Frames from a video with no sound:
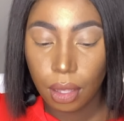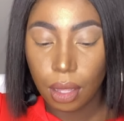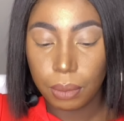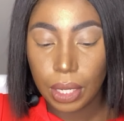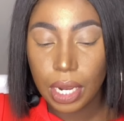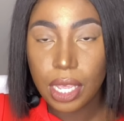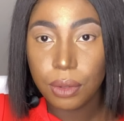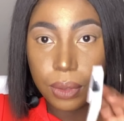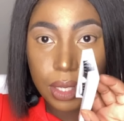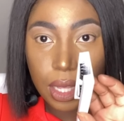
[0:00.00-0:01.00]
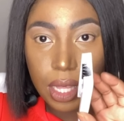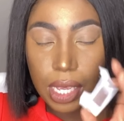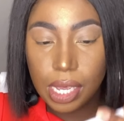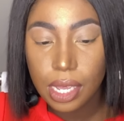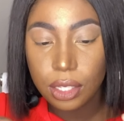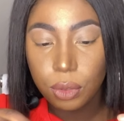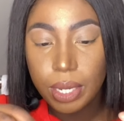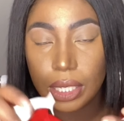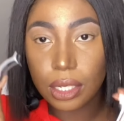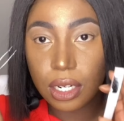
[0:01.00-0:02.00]
I'm gonna use the
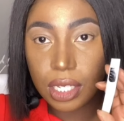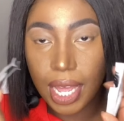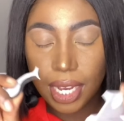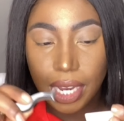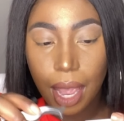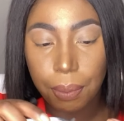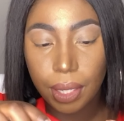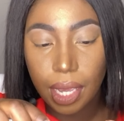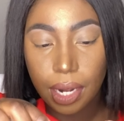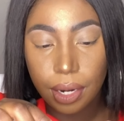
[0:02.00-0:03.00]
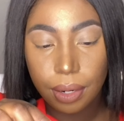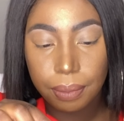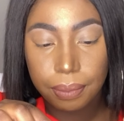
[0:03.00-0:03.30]
tweezer / applicator